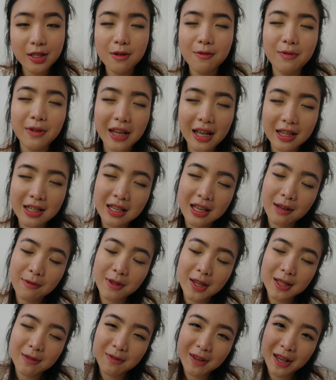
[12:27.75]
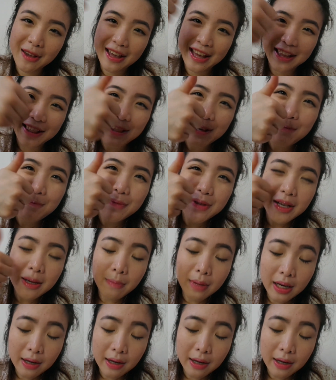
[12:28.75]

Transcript: don't forget to give this video a thumbs up,